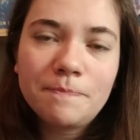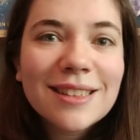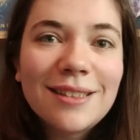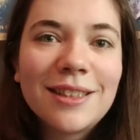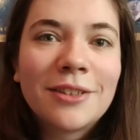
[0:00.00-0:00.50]

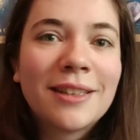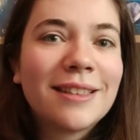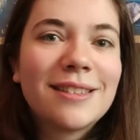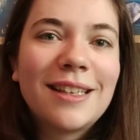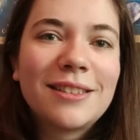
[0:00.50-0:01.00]
It's
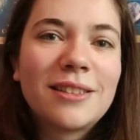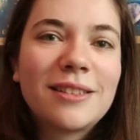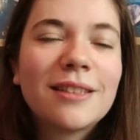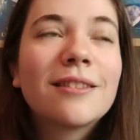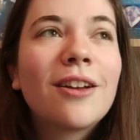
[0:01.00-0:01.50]
hilarious.
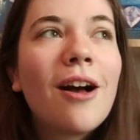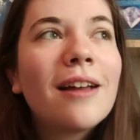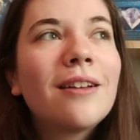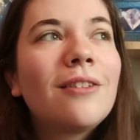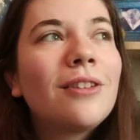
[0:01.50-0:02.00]
It's
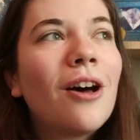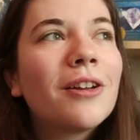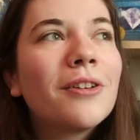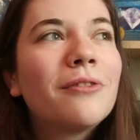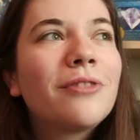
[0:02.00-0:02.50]
got a
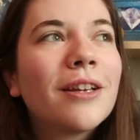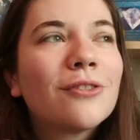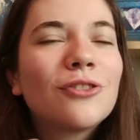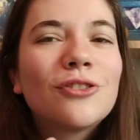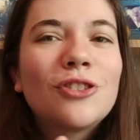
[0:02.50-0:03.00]
lot of, like,